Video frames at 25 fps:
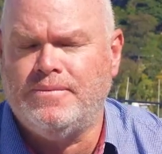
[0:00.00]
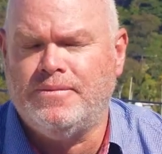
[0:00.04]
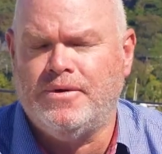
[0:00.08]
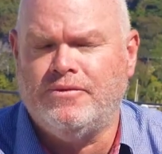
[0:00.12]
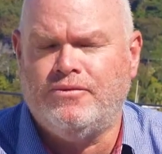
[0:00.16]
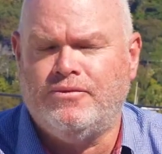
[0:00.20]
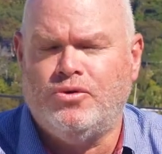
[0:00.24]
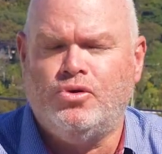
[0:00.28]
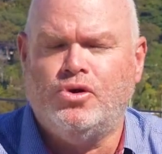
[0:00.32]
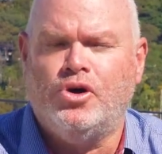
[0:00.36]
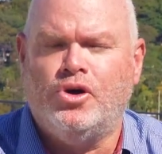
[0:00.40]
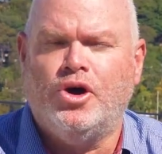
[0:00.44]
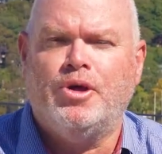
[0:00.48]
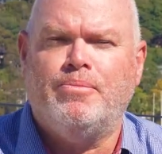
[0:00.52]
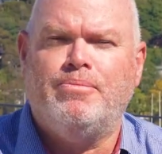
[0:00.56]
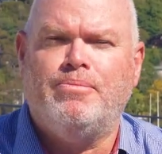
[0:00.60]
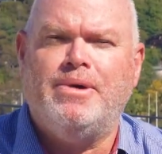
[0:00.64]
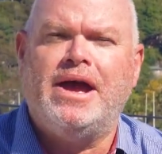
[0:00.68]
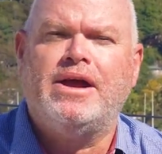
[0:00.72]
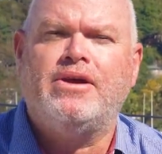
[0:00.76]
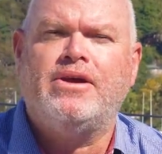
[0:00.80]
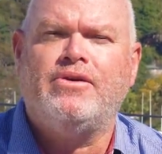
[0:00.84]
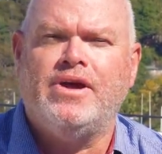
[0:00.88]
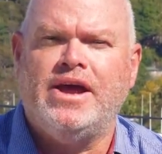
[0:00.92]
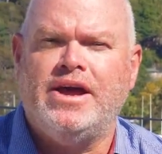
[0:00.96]
have all got a
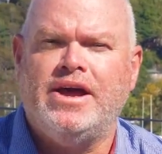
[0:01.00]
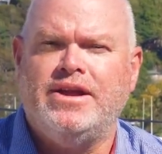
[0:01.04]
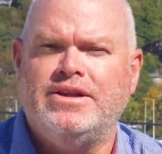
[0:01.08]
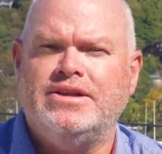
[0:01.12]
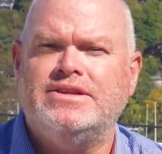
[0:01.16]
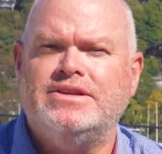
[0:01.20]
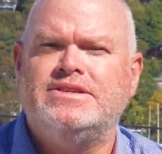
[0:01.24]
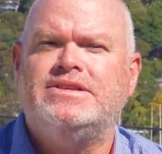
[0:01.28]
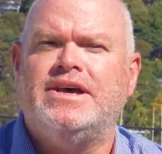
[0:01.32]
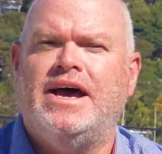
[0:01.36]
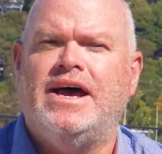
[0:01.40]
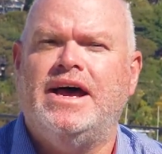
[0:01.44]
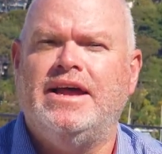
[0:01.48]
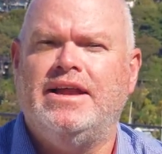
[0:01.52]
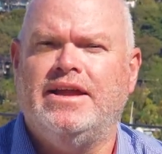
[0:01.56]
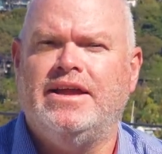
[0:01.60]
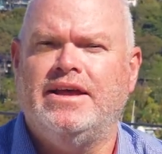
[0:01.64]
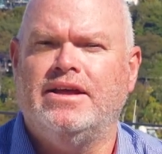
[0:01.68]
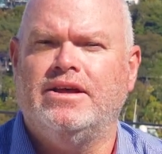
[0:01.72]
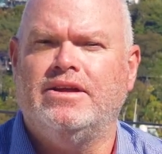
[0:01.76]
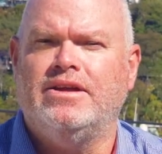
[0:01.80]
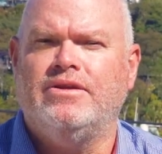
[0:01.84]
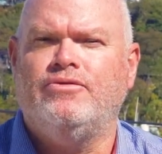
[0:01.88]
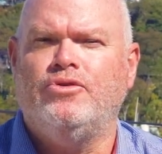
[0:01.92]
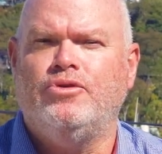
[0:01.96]
background in
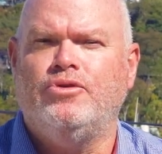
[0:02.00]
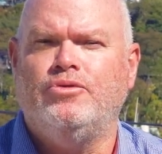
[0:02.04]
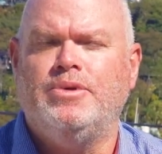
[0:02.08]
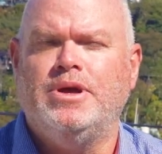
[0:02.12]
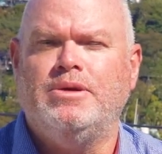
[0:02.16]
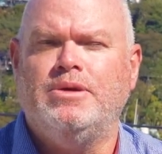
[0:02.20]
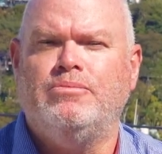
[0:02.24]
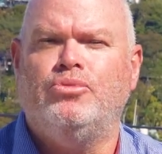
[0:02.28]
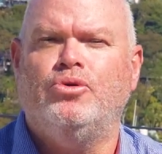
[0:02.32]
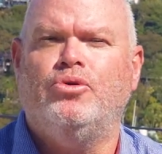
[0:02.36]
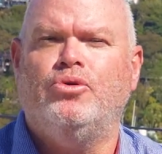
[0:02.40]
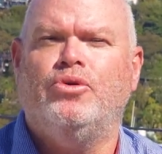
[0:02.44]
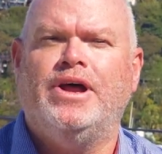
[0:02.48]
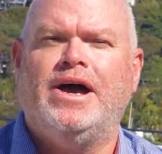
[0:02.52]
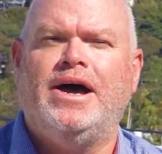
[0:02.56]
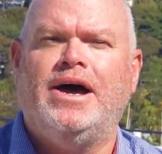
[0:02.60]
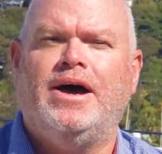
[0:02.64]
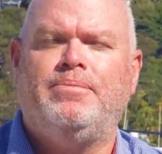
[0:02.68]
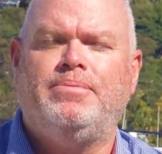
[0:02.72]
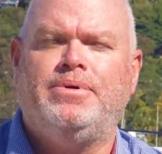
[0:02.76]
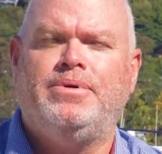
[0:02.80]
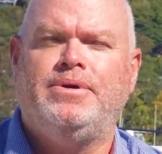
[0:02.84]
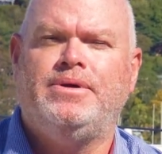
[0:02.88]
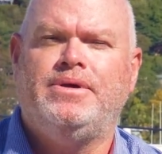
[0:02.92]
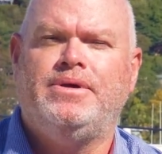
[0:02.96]
sailing and have all been brought up